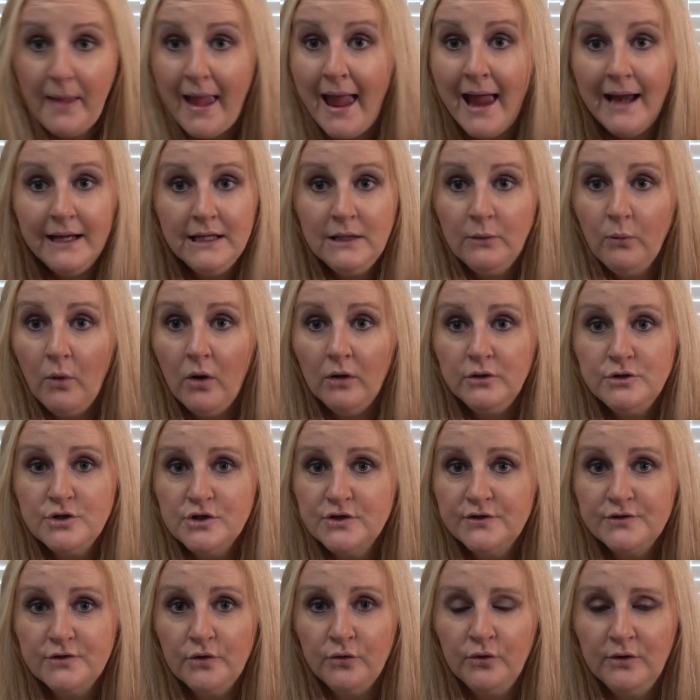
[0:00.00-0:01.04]
anyone
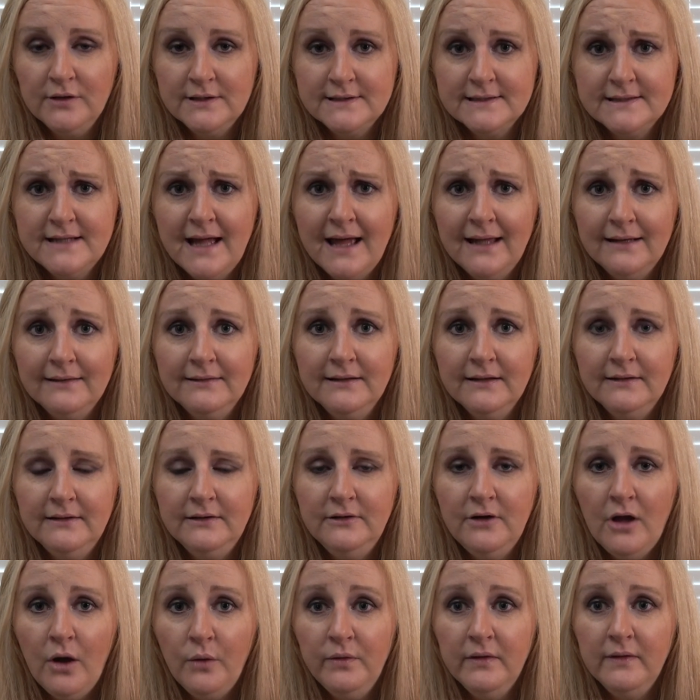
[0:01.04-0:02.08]
just understand
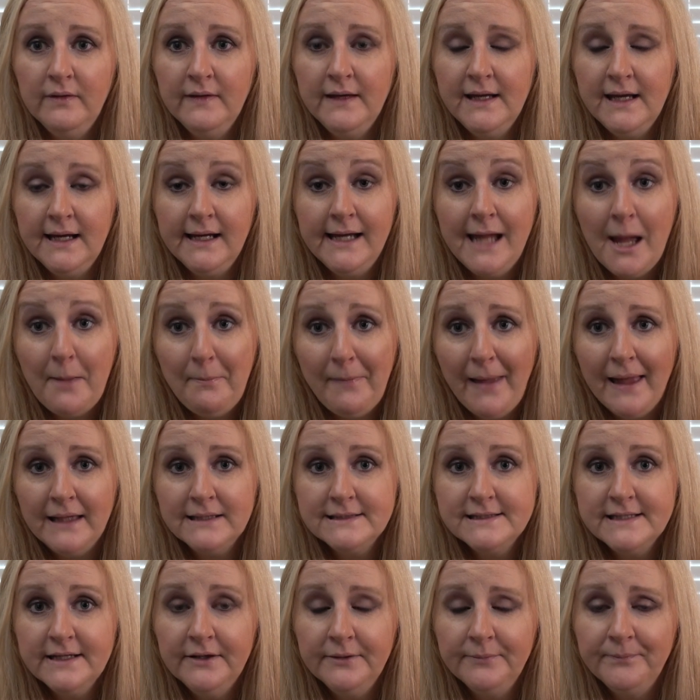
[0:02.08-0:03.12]
and know that they can get
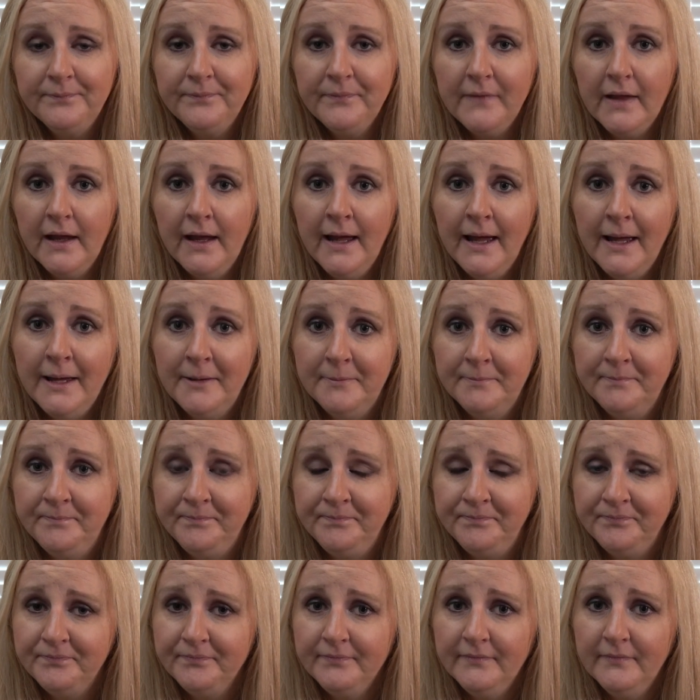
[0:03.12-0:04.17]
better,
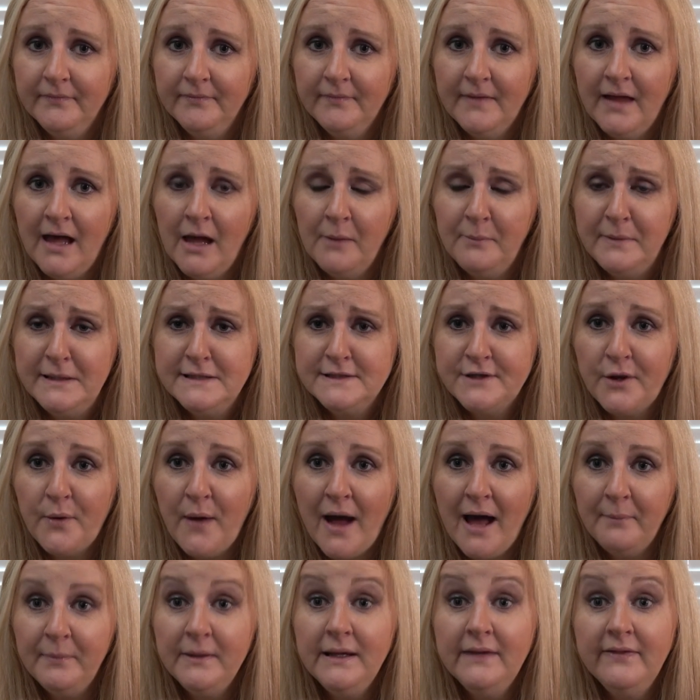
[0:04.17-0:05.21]
I'll be so
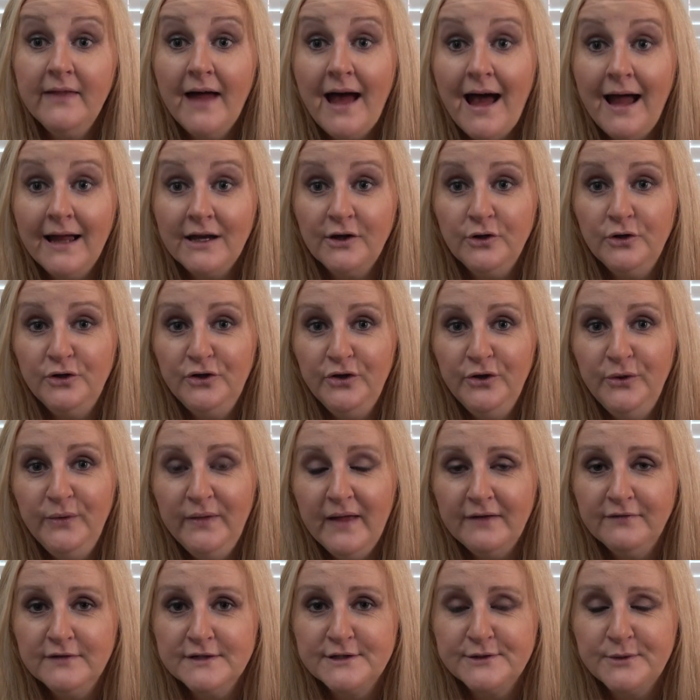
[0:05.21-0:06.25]
happy that I could do
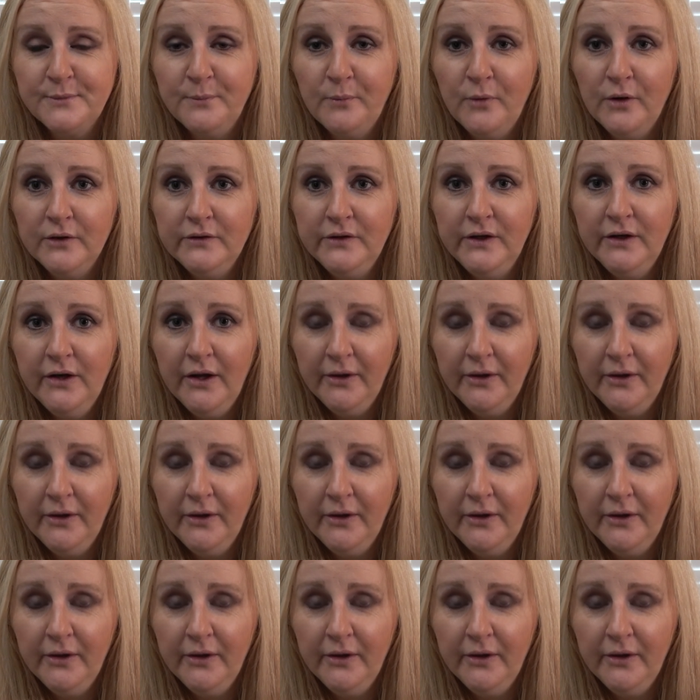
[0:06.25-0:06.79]
that for someone,